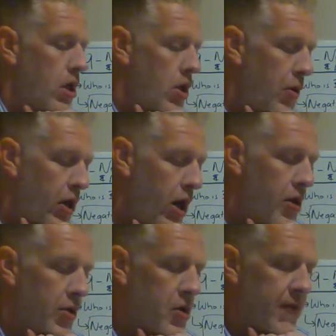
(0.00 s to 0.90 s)
to
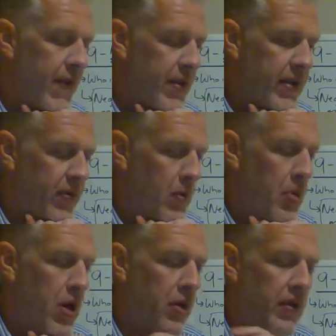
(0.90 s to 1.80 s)
regard those feelings from a
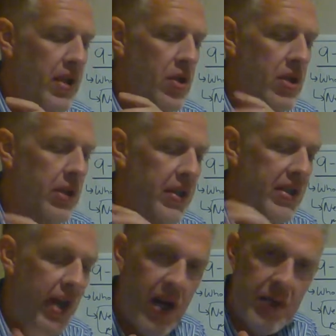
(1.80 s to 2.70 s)
purely
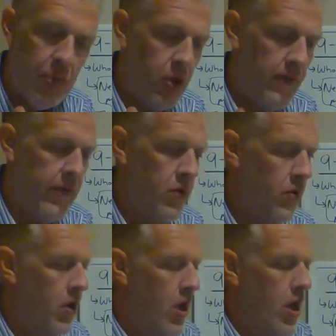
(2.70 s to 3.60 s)
utilitarian point of
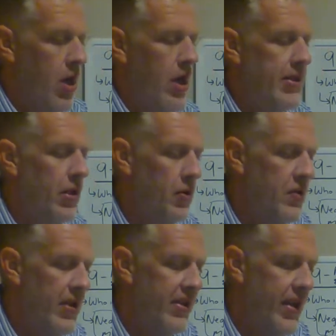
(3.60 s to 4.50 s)
view is to
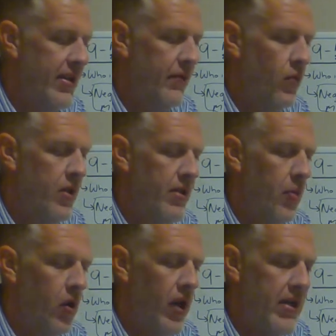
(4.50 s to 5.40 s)
lose a sense of one's
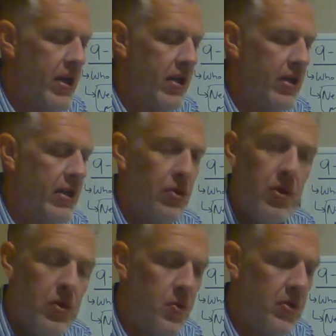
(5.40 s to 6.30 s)
moral identity, to
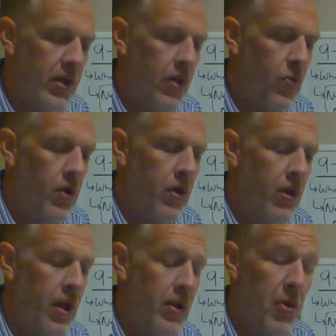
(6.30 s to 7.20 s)
lose in one,
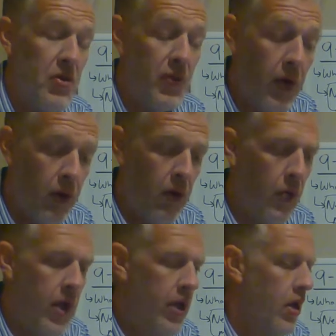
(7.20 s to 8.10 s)
in the most literal
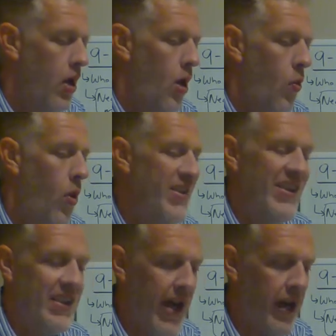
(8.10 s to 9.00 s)
way, one's
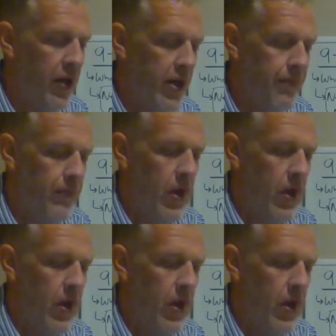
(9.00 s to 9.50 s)
integrity.